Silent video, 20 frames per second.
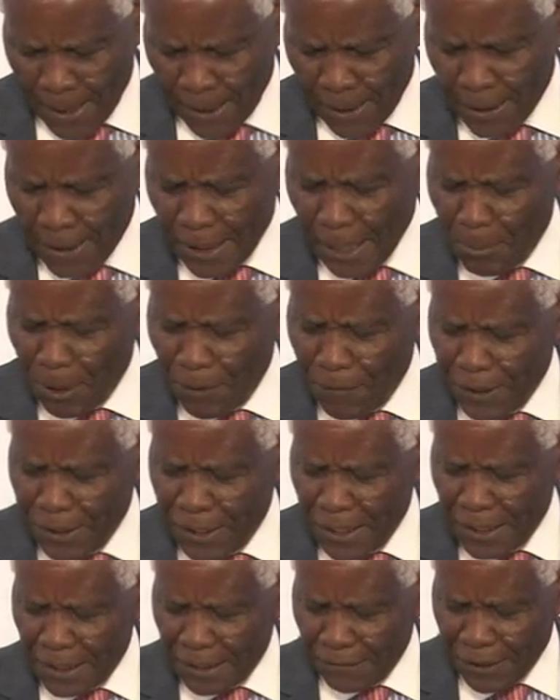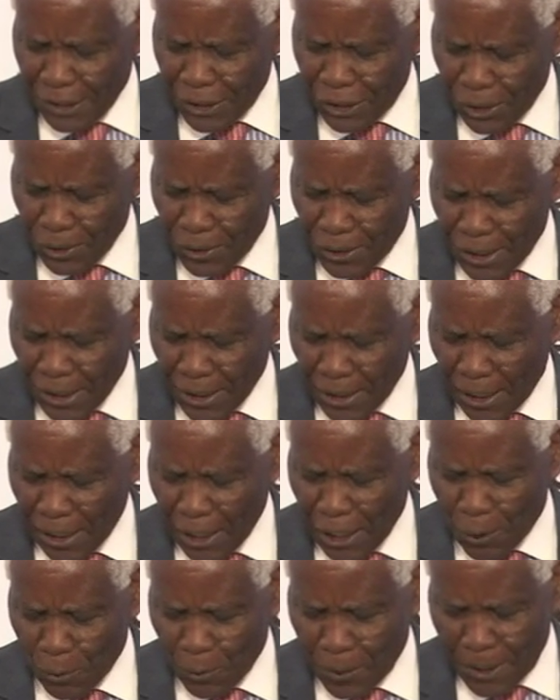Some of these interventions
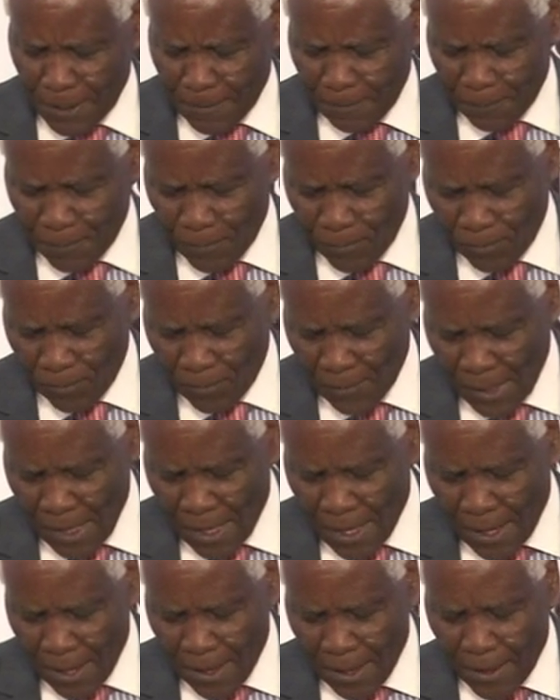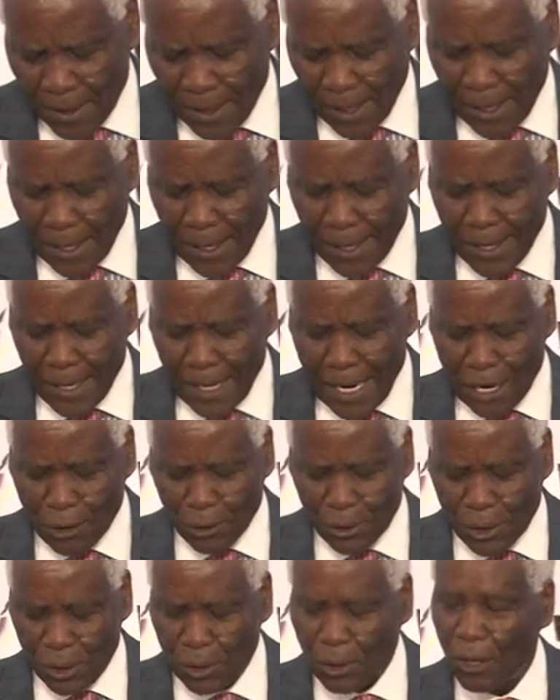include the carrying
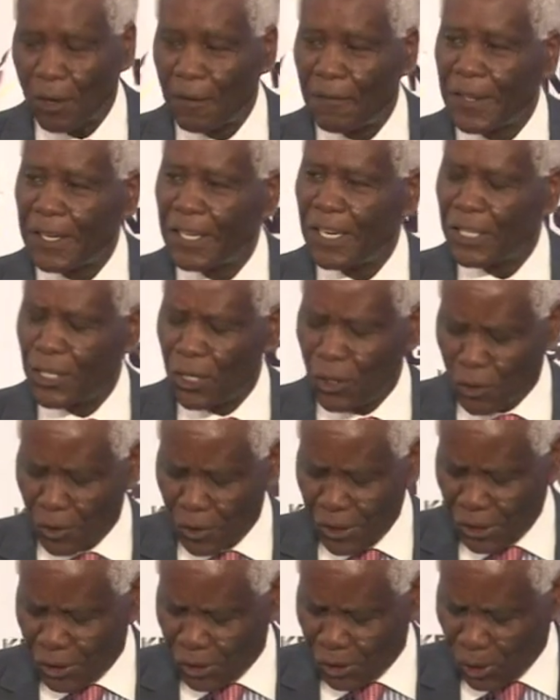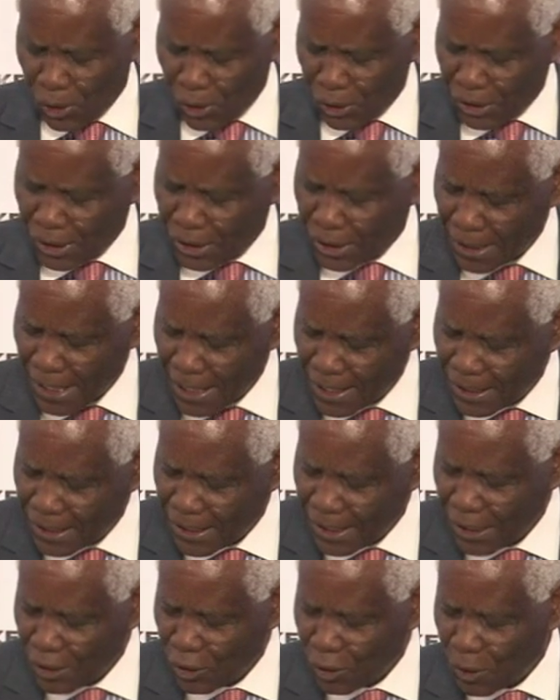out of the national resource and
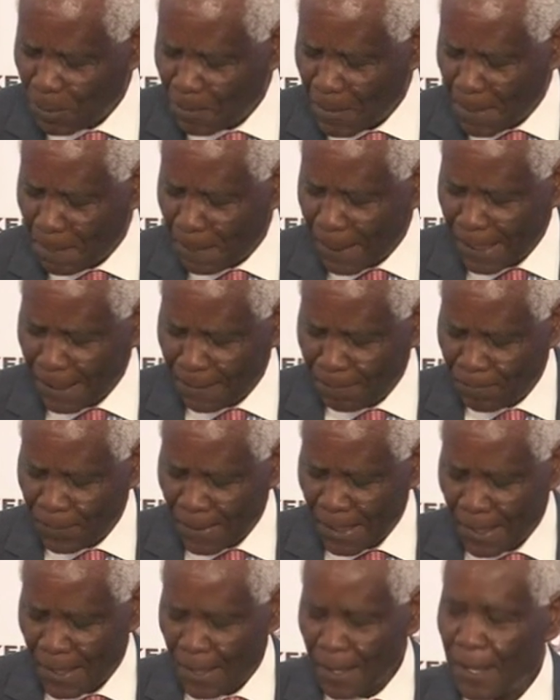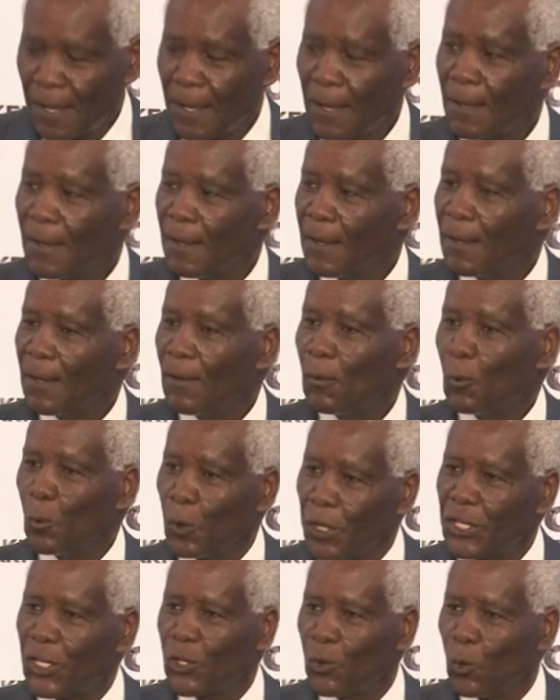skills mapping,
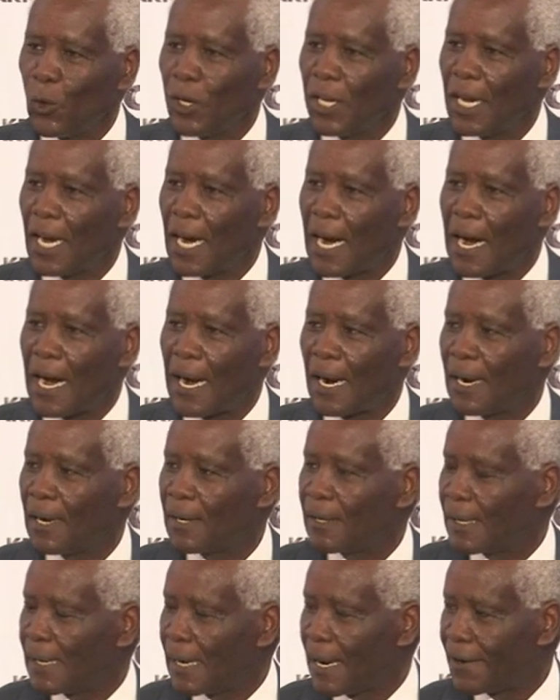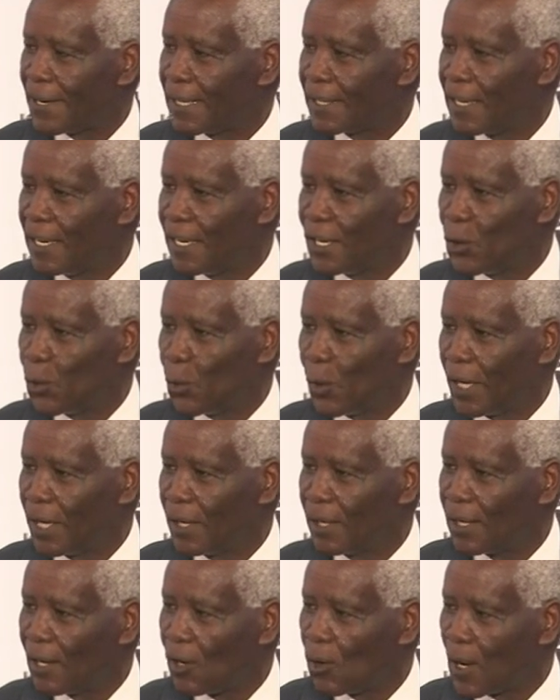which we are currently
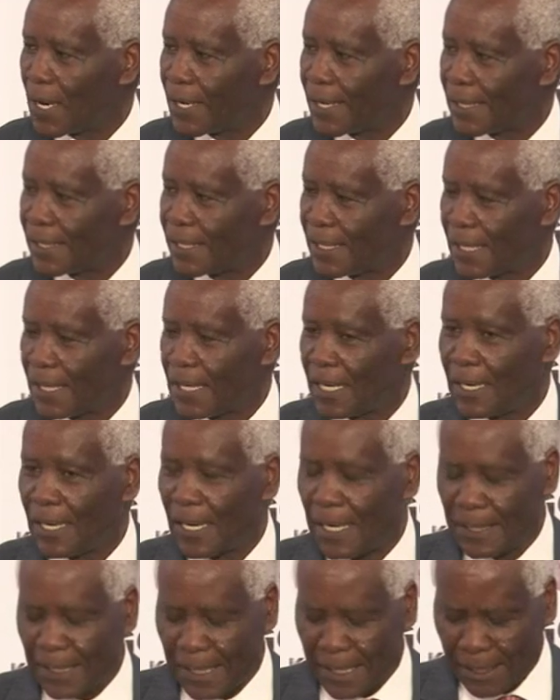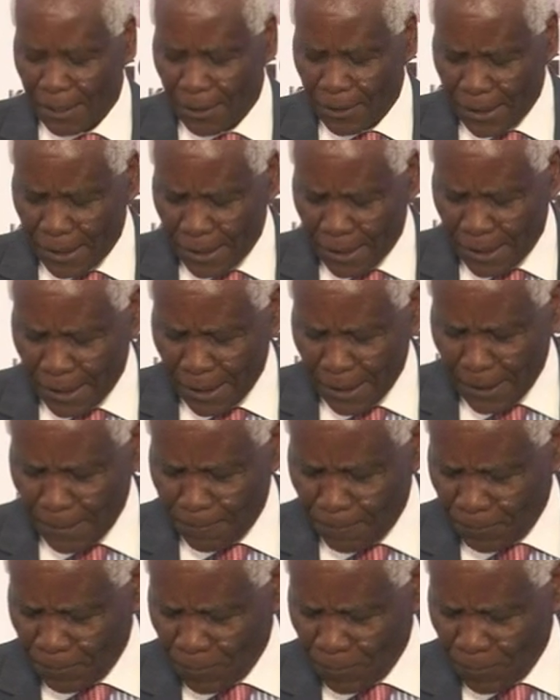doing or undertaking at KLDC.